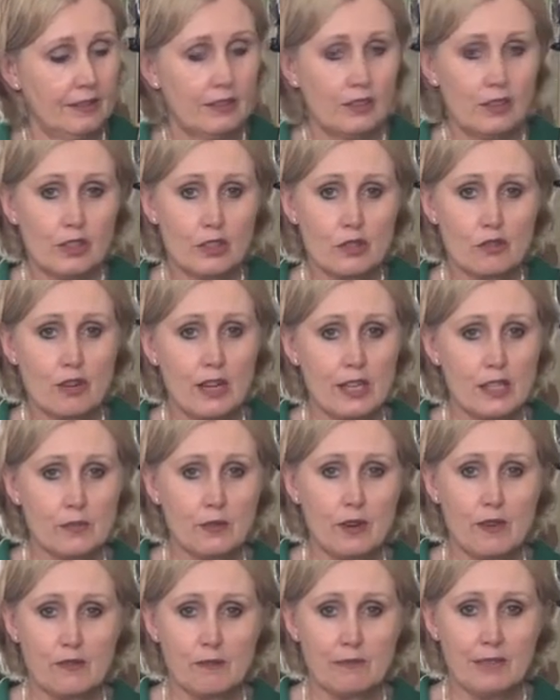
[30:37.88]
just
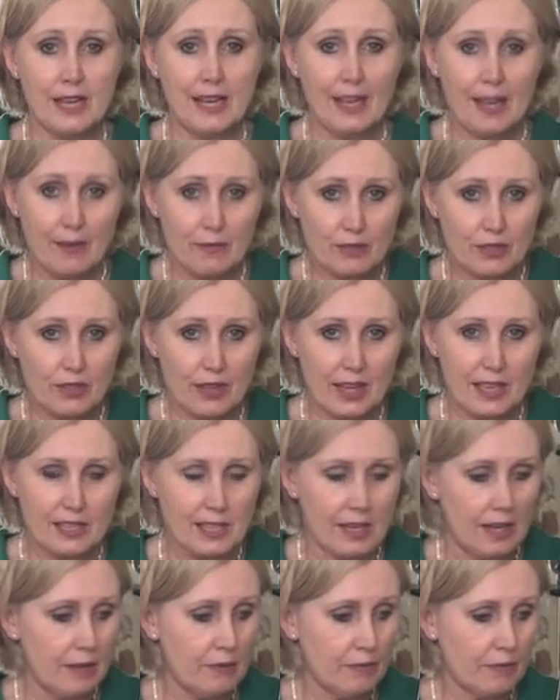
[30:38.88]
transfer from that F to that
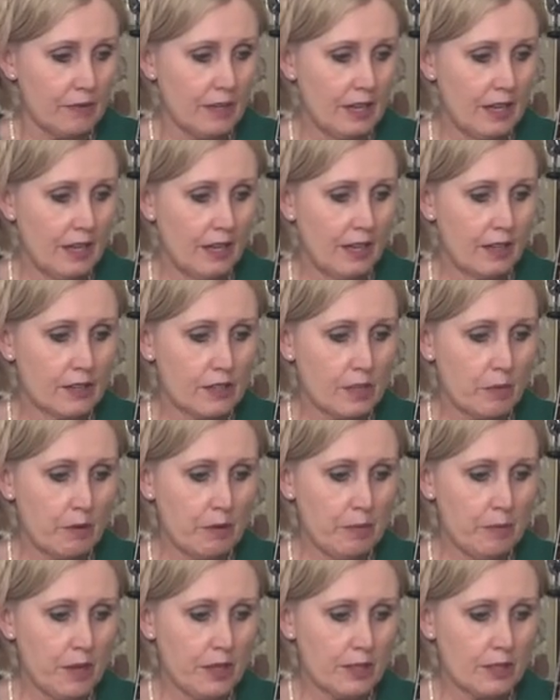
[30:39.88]
F. So we
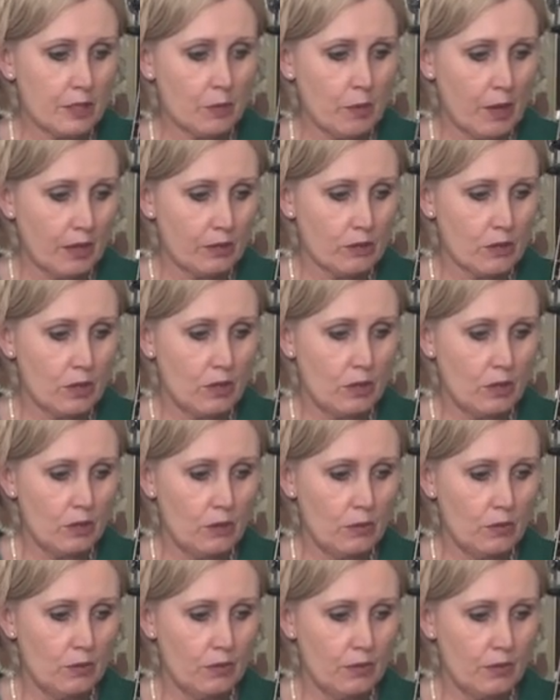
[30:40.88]
might as well do
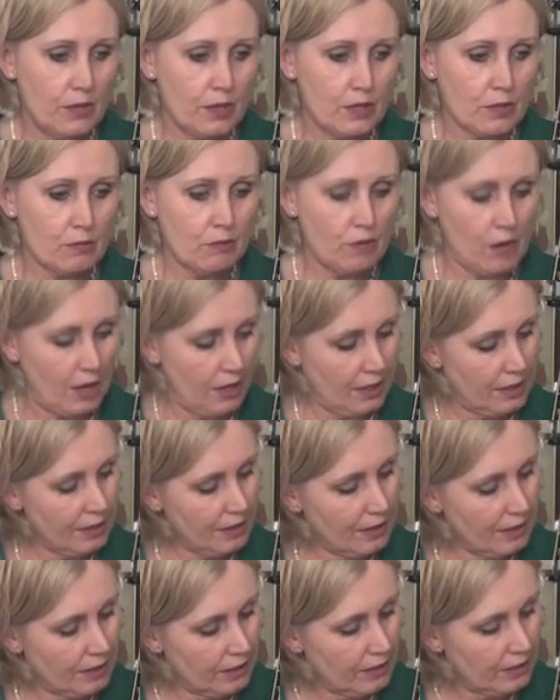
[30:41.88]
this run